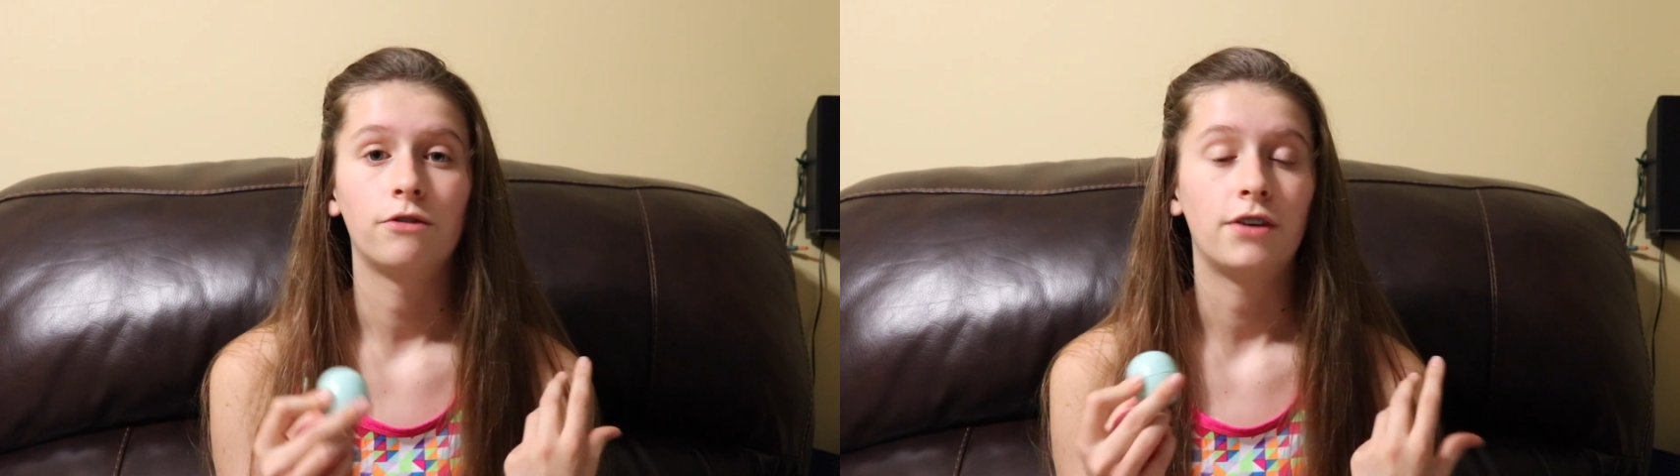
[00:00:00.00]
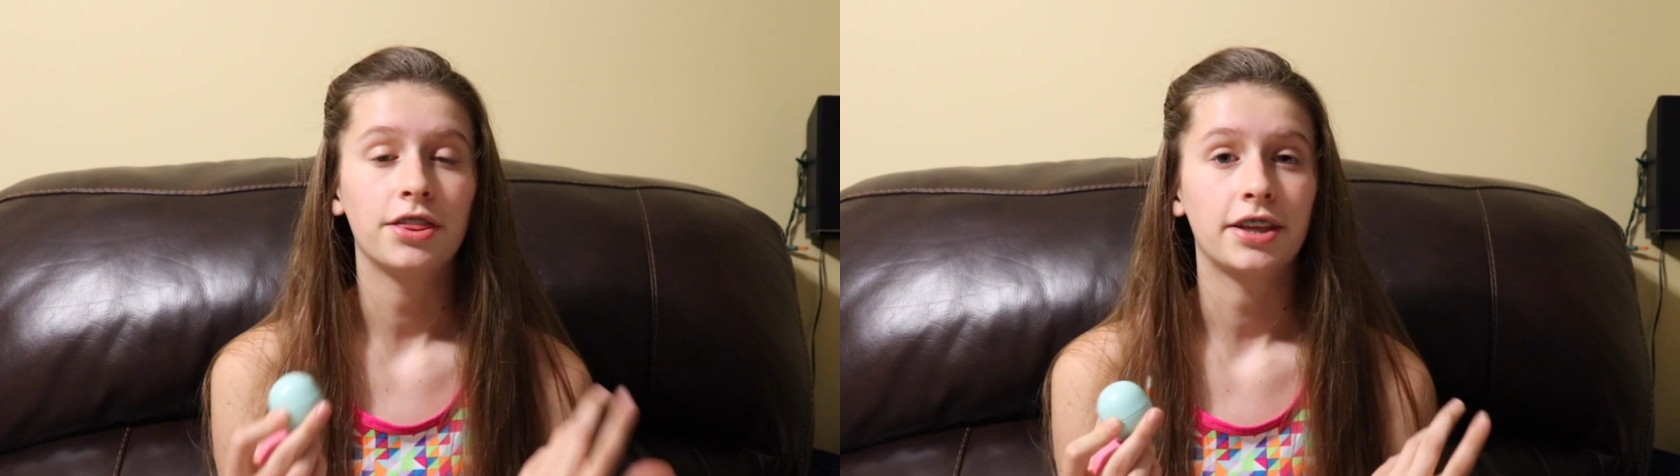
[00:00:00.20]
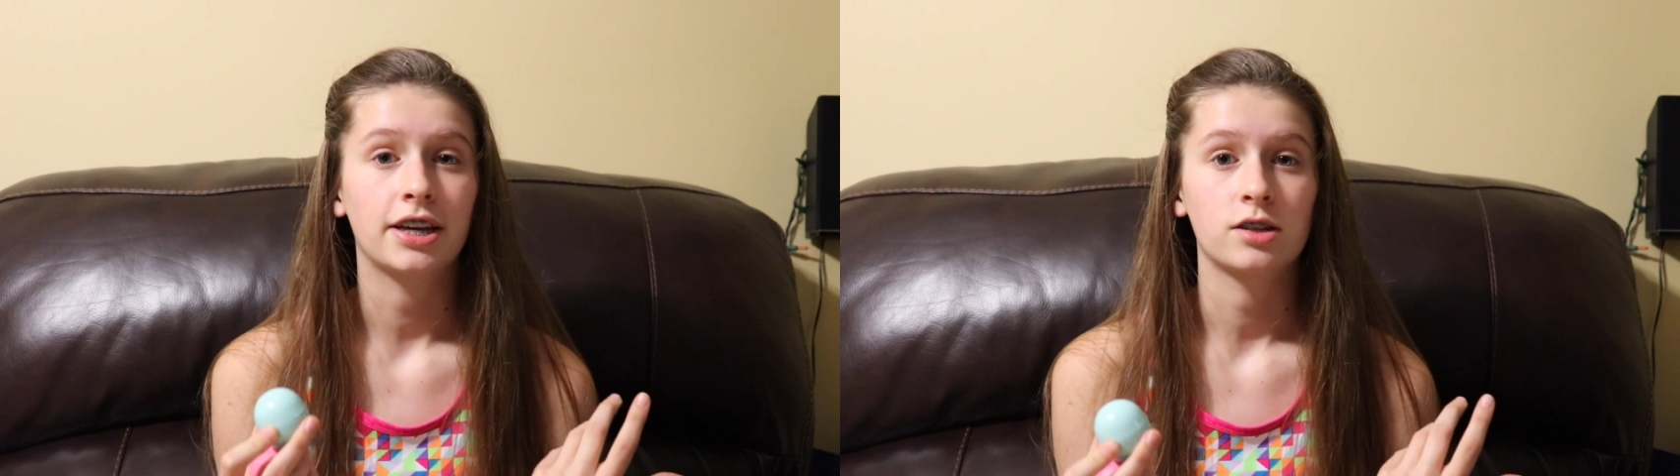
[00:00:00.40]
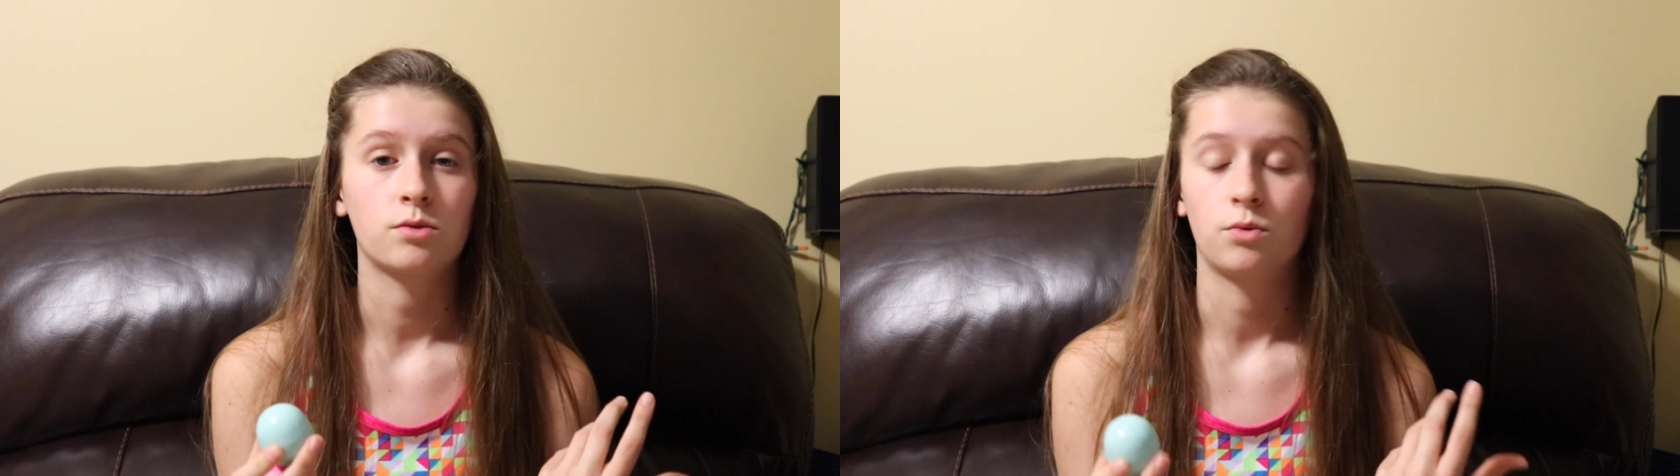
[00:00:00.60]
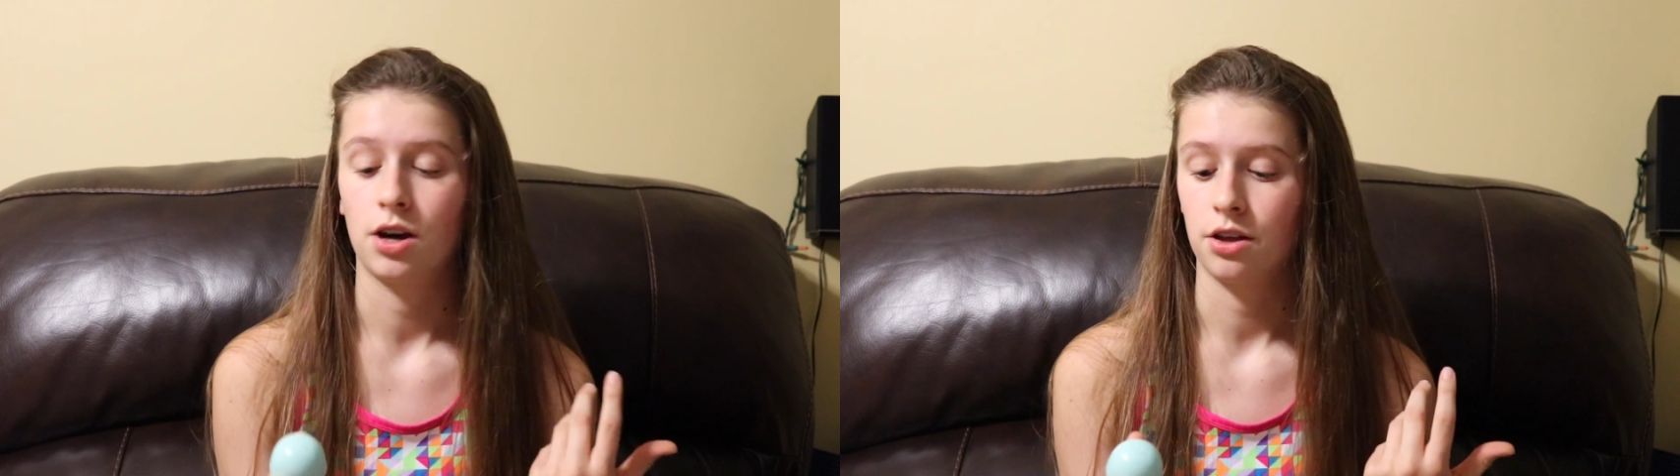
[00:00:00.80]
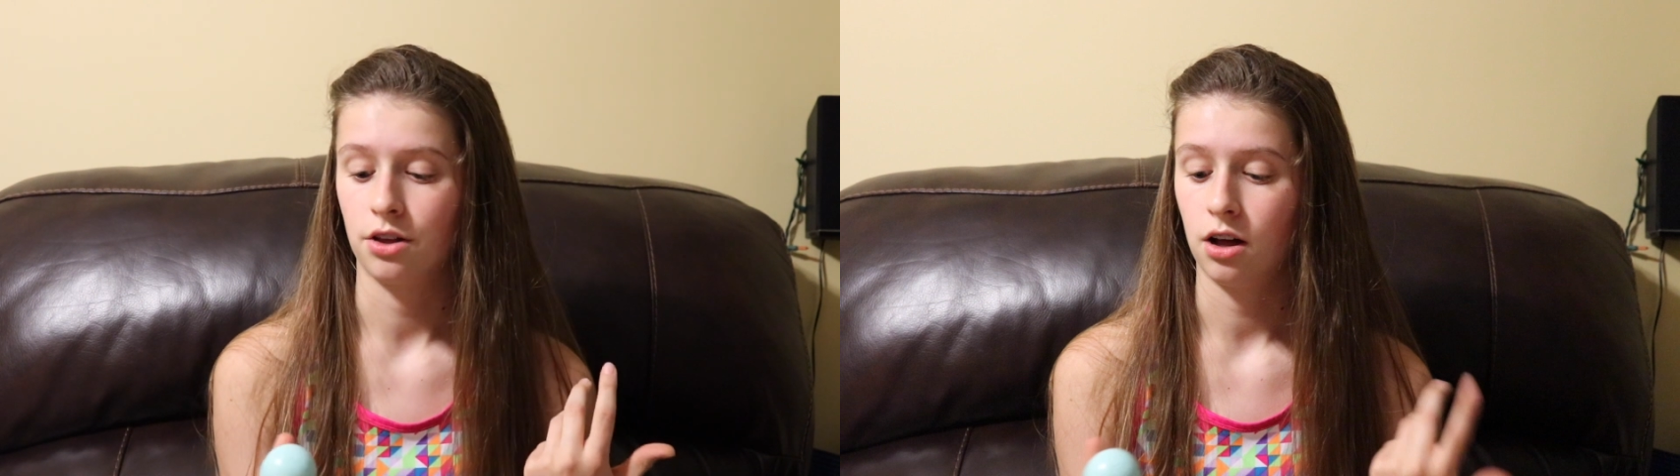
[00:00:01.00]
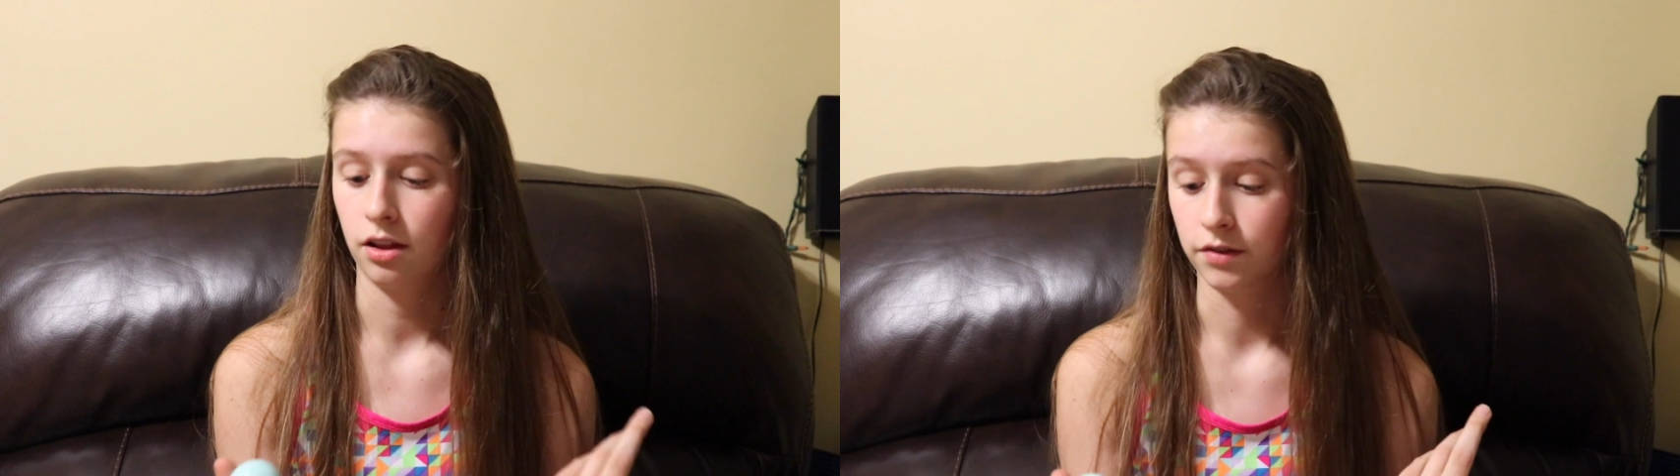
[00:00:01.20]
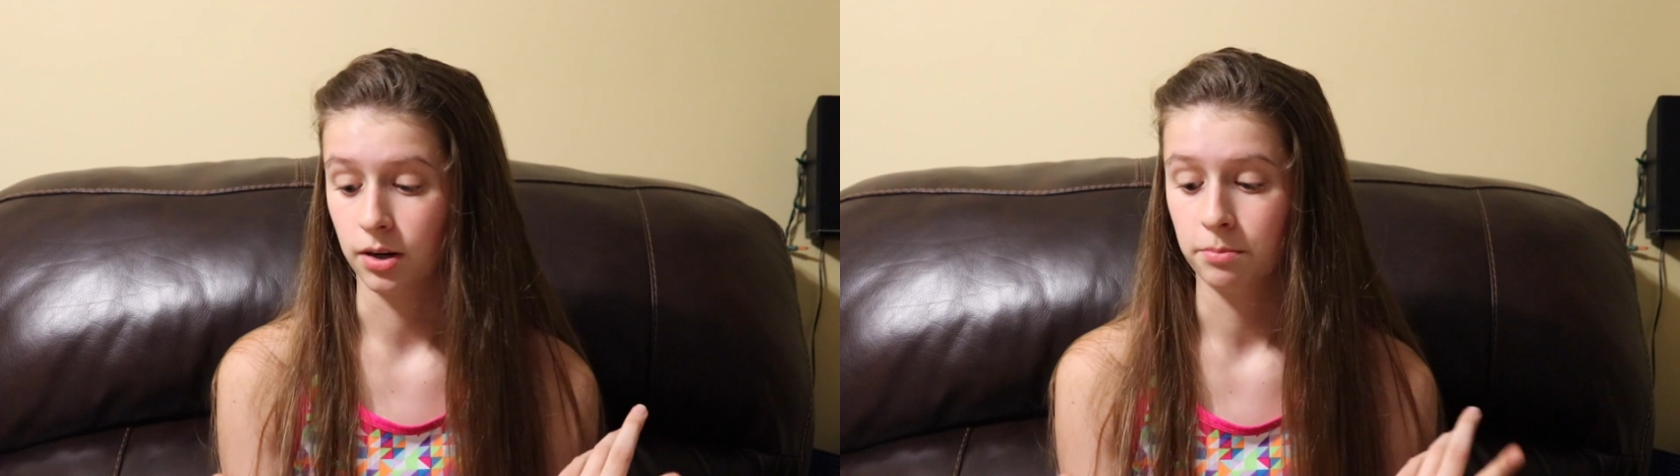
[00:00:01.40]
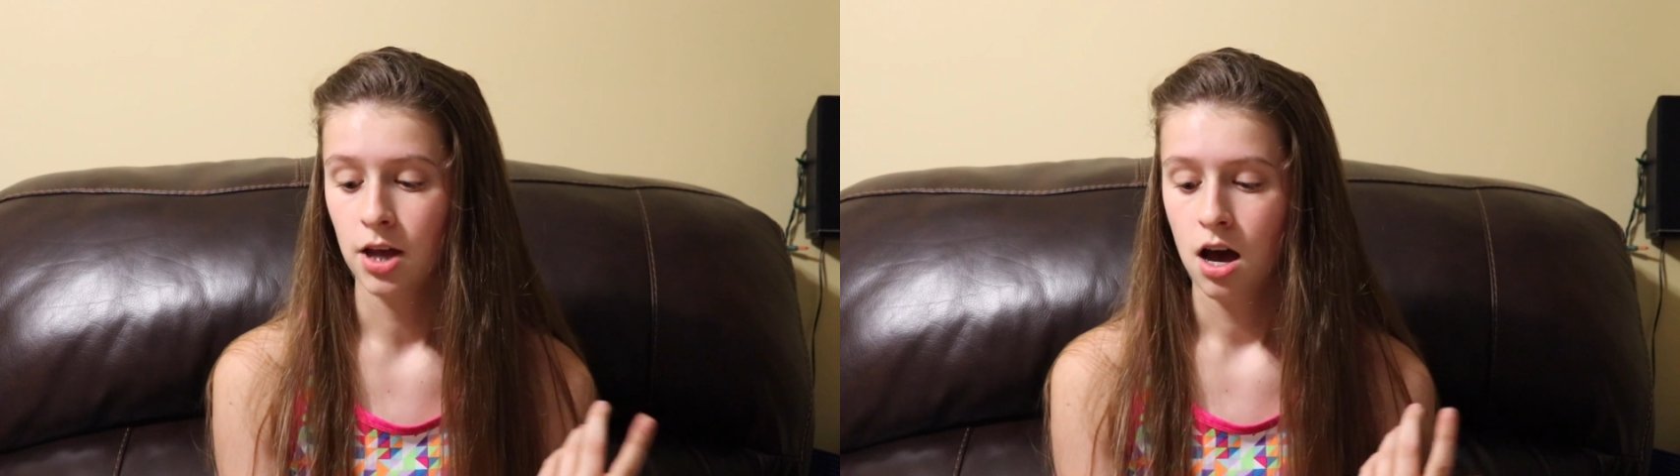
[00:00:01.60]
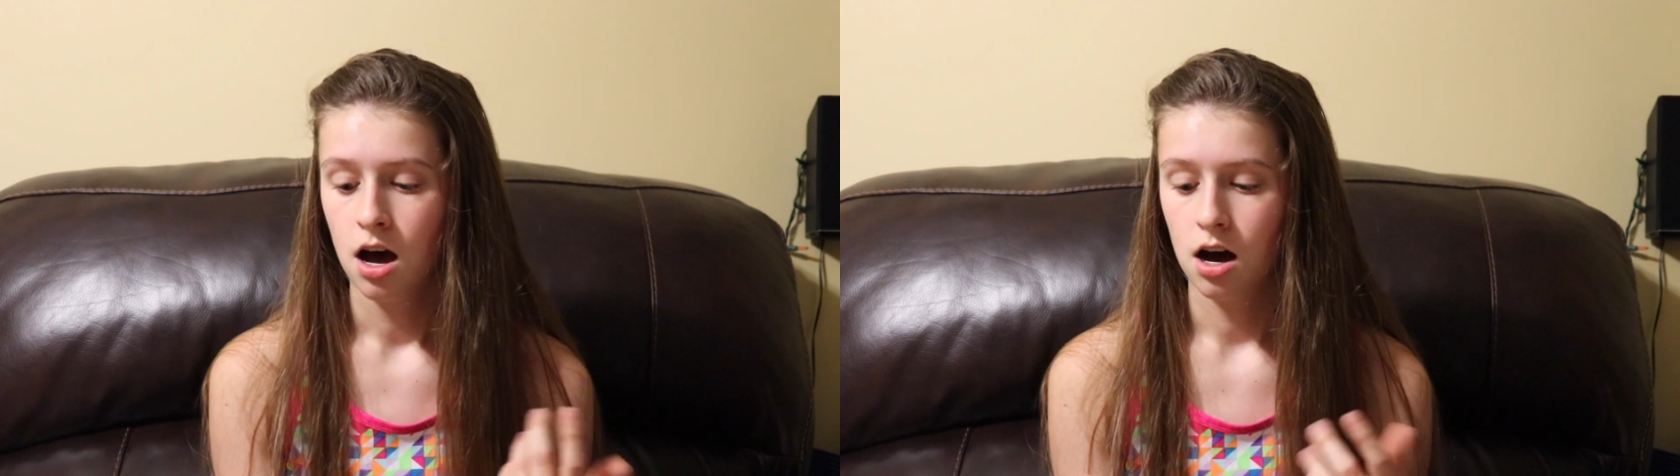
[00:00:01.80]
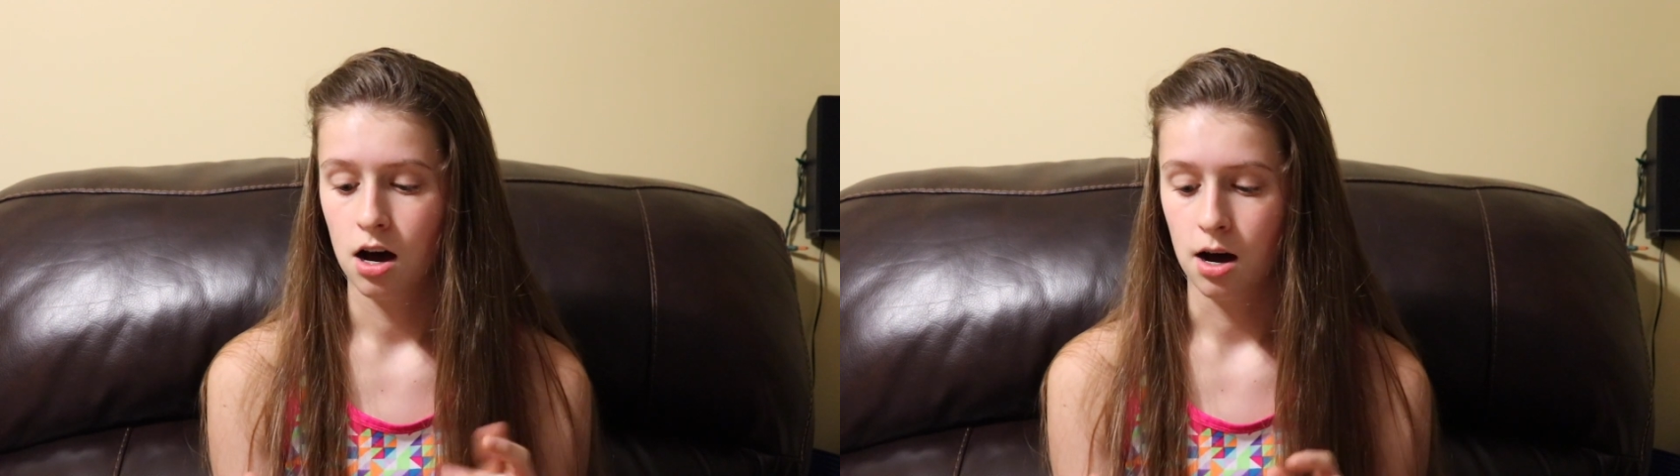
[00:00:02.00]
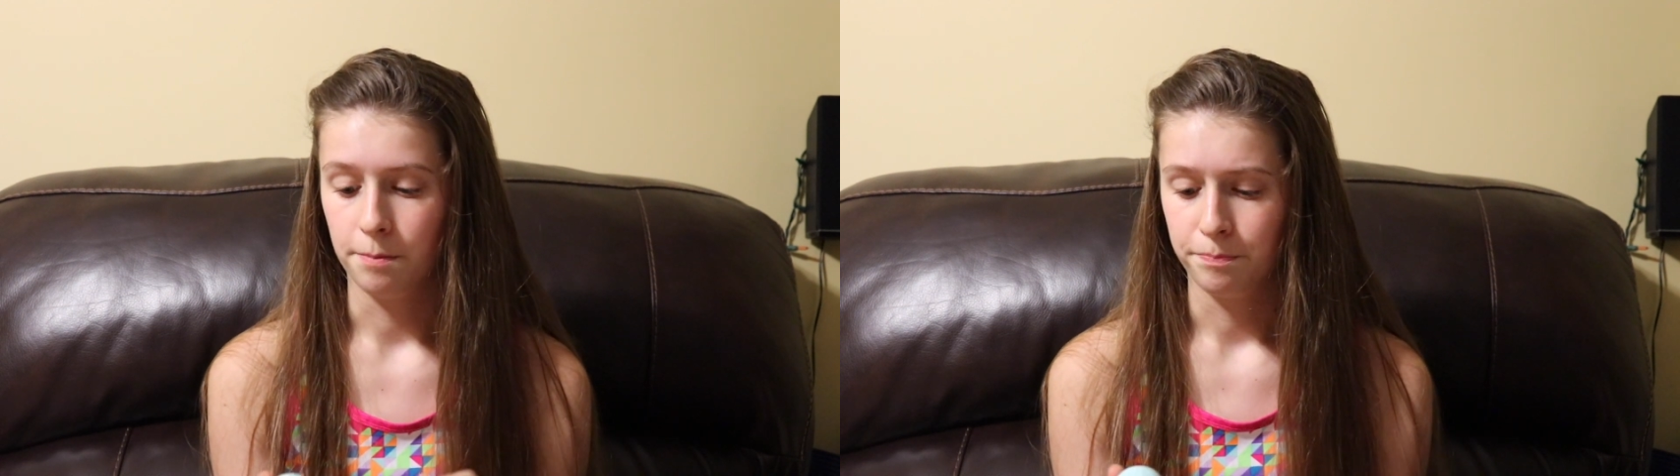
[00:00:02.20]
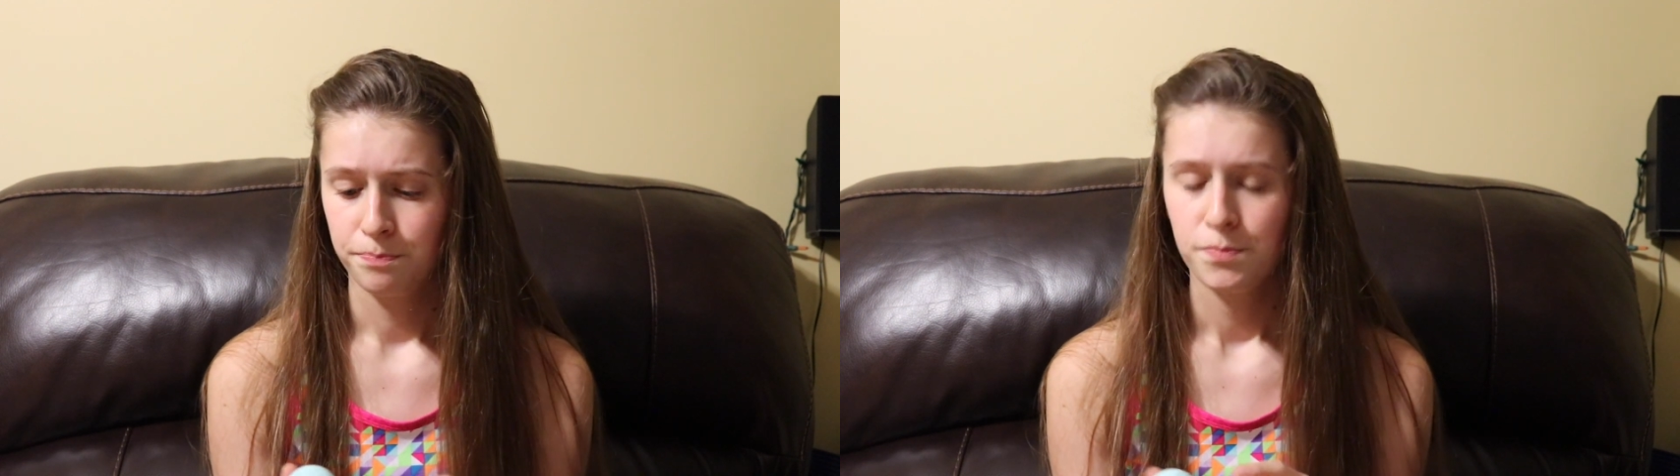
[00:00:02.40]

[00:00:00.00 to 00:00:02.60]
fun things with all of them.